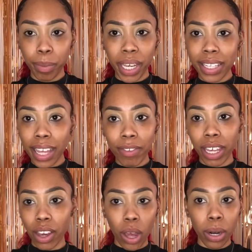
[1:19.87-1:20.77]
because I have
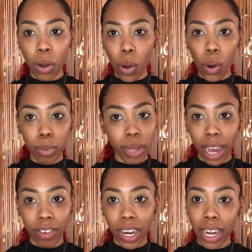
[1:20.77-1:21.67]
like on all
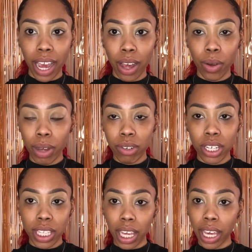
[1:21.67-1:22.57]
black right now, I was
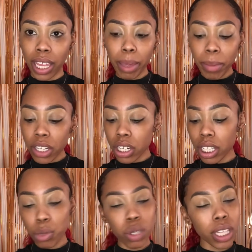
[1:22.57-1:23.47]
just like, let me
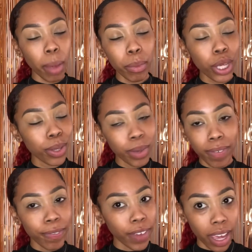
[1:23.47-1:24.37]
just do something cute and
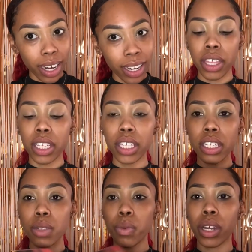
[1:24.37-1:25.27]
fun. This
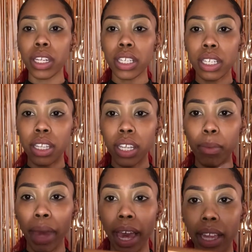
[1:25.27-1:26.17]
is what the
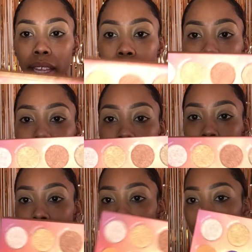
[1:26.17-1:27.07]
palette looks
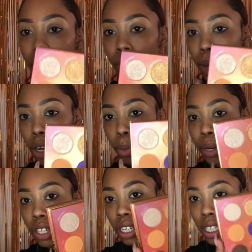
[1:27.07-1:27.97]
like when you
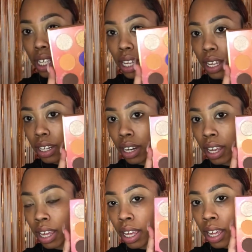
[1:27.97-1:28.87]
purchase it,
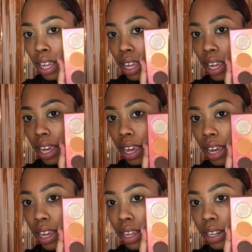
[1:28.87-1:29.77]

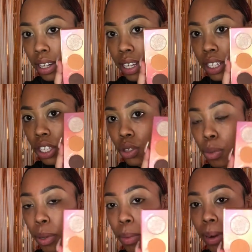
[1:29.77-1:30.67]
and it's
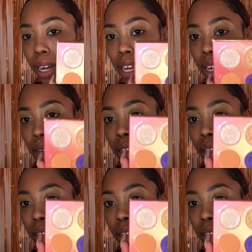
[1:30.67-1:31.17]
super pretty.